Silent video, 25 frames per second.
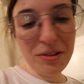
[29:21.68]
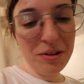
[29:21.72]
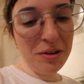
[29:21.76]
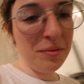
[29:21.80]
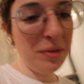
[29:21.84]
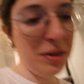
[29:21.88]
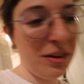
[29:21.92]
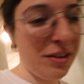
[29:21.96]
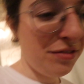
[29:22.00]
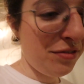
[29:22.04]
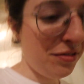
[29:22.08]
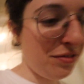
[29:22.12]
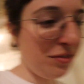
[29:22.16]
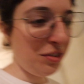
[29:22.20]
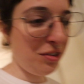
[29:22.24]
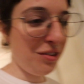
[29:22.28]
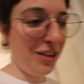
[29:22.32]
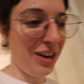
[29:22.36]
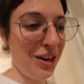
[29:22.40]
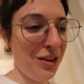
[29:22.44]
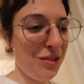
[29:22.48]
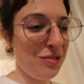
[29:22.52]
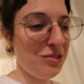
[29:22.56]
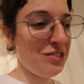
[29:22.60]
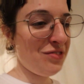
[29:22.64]
little bit of
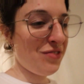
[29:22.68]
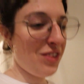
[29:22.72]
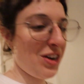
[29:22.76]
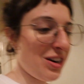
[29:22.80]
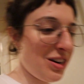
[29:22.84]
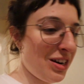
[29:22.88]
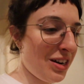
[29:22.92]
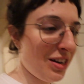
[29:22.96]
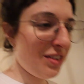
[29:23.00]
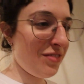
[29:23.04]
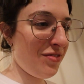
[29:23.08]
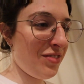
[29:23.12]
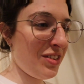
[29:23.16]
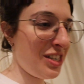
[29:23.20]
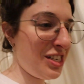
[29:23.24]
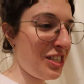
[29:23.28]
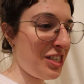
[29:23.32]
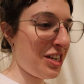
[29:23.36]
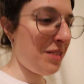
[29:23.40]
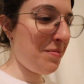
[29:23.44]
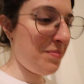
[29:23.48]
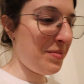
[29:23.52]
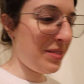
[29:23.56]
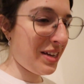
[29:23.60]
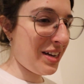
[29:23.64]
Grey Goose vodka to finish
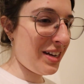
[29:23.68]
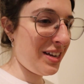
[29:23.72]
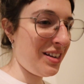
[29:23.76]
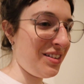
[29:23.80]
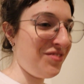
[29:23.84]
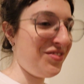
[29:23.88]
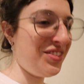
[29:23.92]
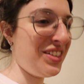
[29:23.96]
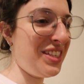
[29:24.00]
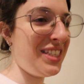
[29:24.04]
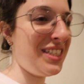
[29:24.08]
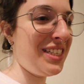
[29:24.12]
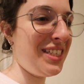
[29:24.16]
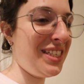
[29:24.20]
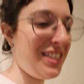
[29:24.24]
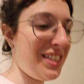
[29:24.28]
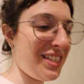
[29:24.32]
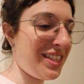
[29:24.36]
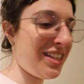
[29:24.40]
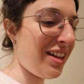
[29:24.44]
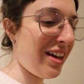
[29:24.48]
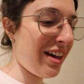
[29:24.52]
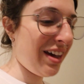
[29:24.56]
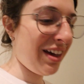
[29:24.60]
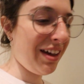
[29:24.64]
up that Vincent's
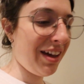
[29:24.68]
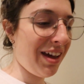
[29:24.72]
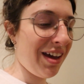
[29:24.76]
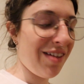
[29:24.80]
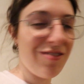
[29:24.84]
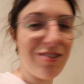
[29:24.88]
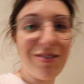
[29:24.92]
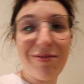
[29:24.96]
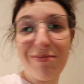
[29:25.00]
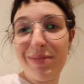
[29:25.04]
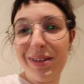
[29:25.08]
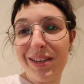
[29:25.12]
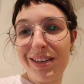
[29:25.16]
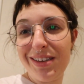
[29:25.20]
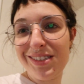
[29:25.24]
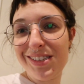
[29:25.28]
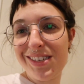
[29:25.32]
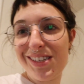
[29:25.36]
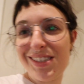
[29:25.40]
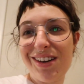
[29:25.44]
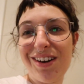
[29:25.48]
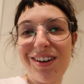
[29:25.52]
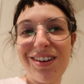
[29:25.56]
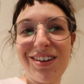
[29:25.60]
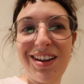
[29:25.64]
client gave him
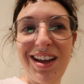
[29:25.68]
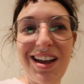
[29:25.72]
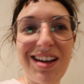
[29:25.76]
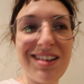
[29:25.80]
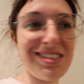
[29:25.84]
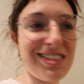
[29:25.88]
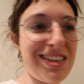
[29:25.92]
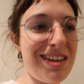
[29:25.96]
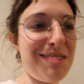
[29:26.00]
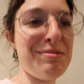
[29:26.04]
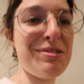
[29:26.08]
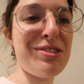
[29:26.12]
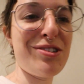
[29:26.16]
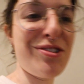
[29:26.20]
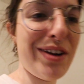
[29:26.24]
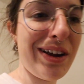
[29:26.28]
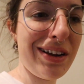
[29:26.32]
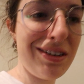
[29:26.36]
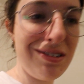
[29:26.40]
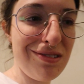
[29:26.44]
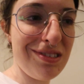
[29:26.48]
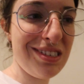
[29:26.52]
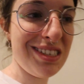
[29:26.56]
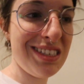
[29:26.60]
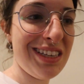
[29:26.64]
because our cat's name is Grey
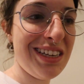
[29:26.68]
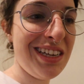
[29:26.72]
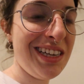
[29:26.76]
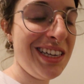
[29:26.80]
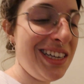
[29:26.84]
Goose.